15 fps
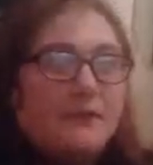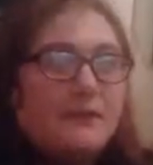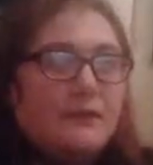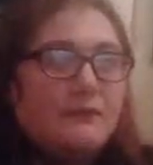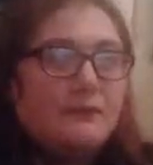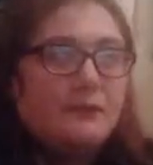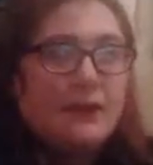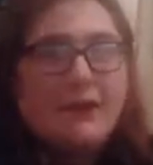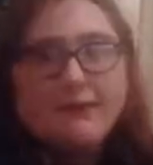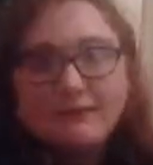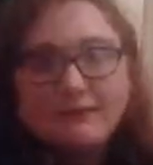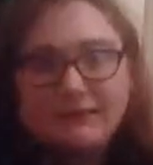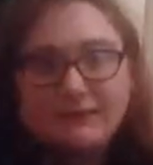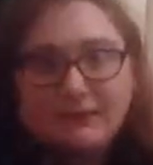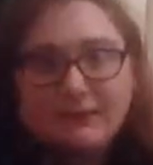what
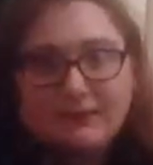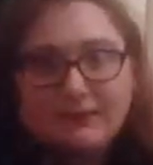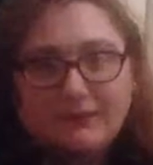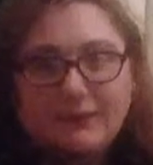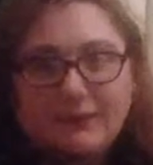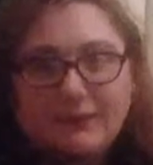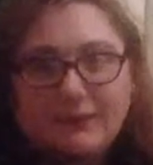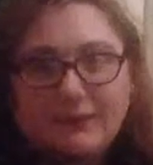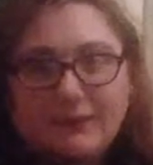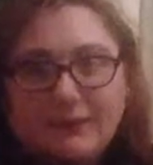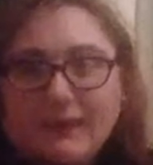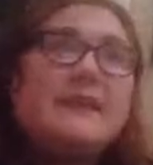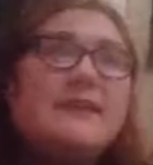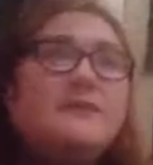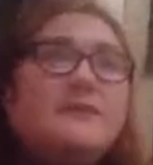asexuality
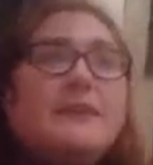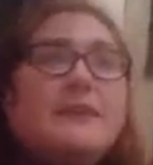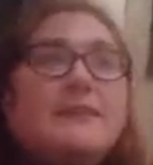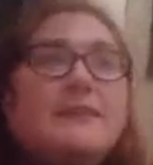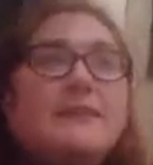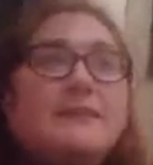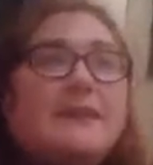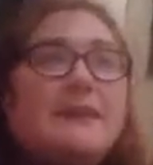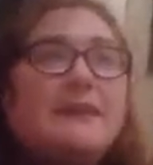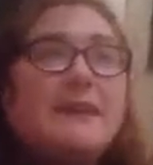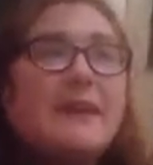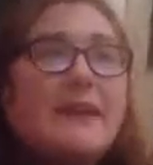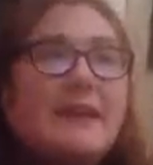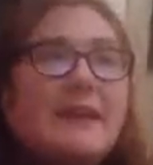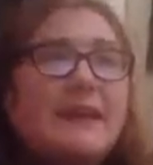is. Asexuality
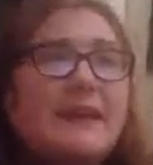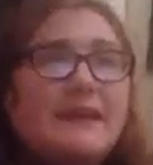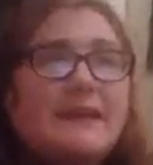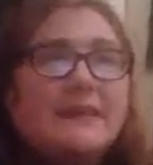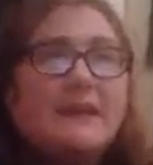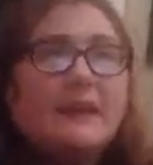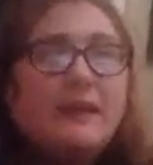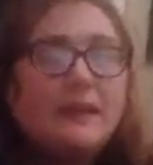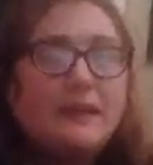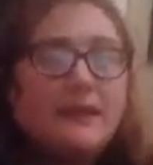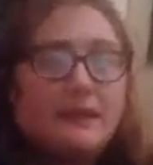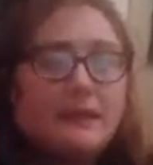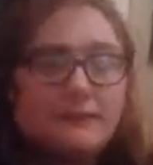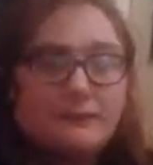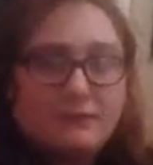is
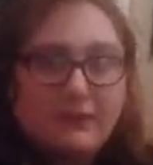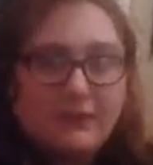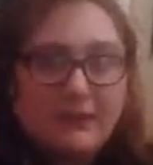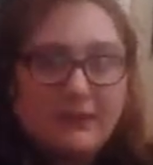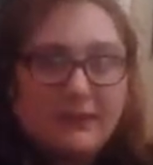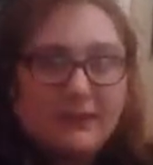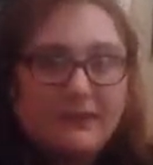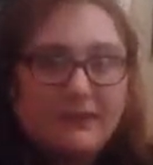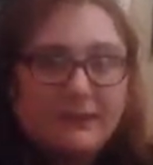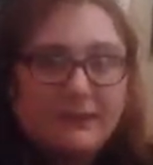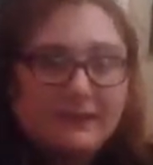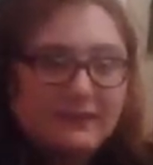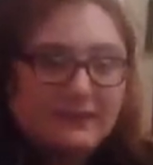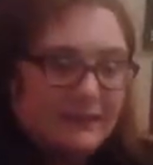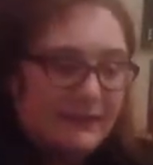the
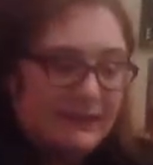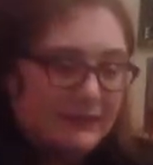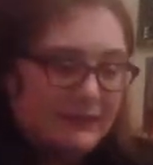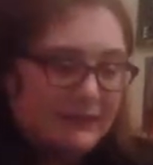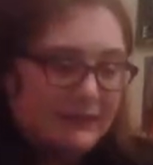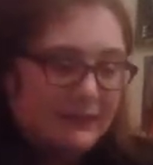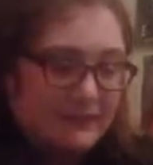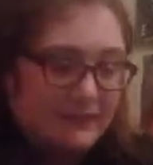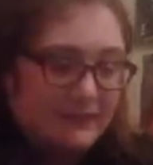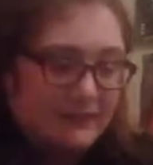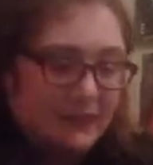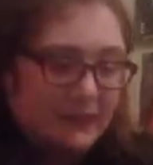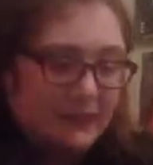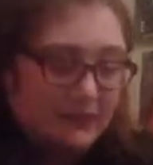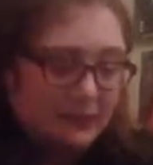
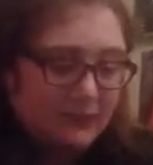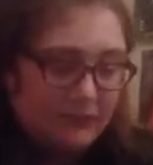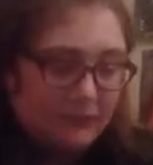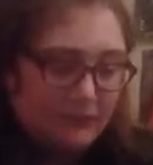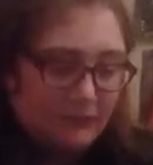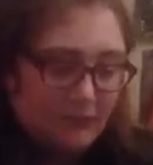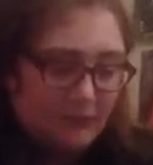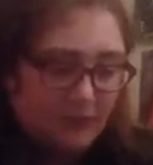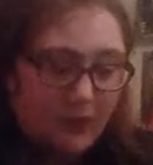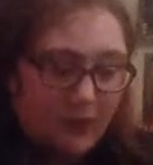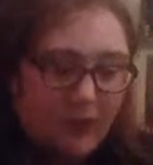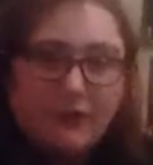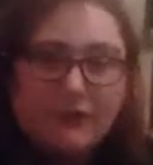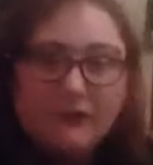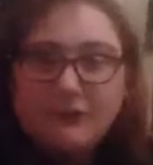lack of
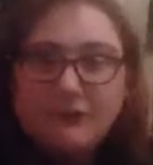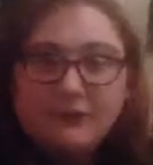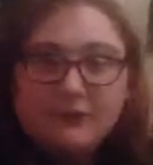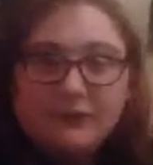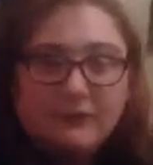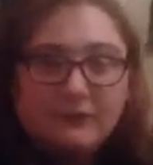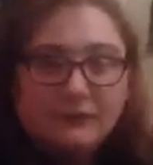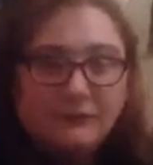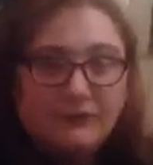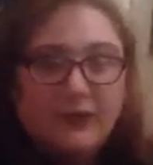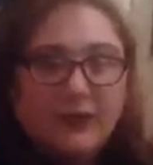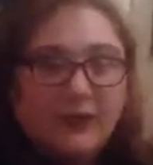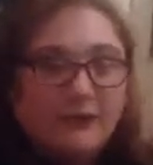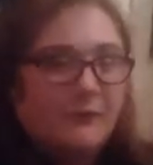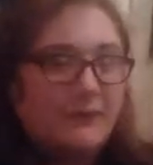or not
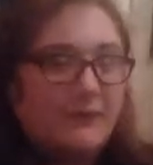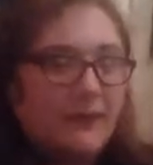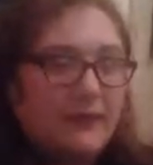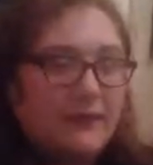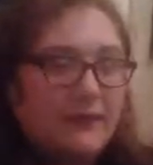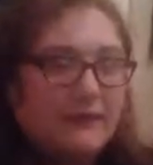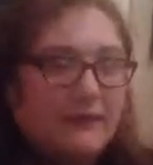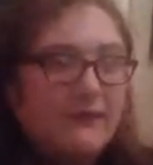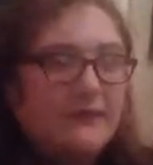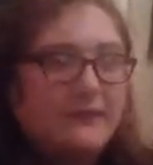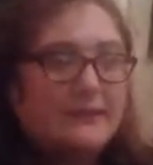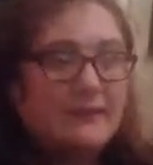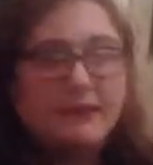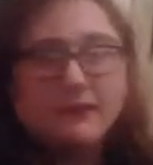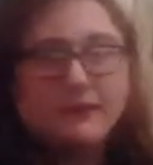having any
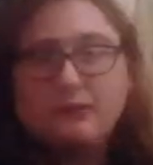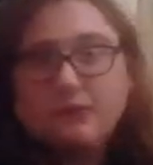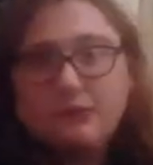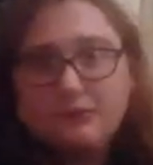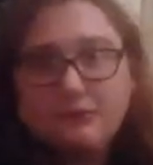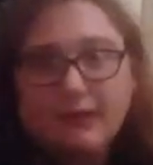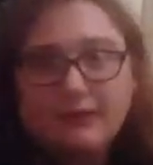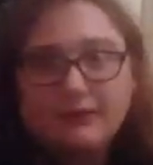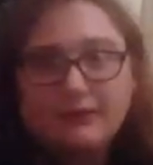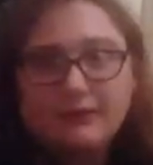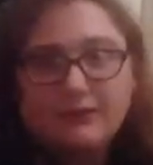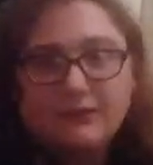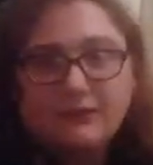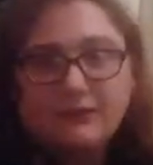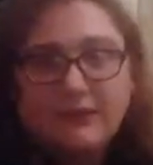sexual
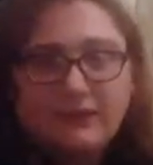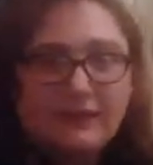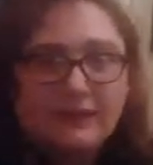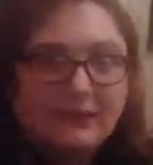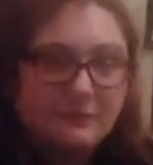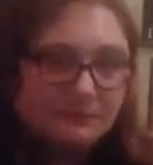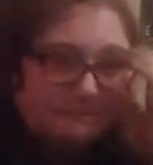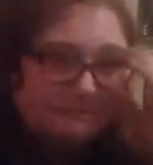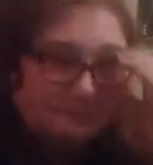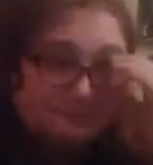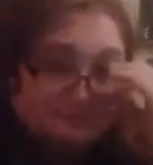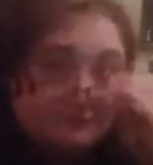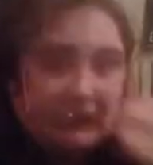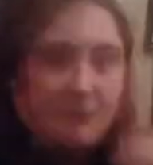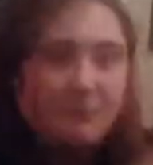attraction.
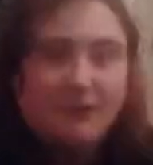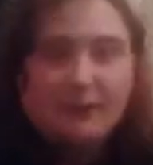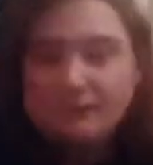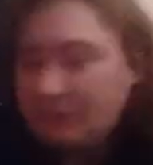Get my best back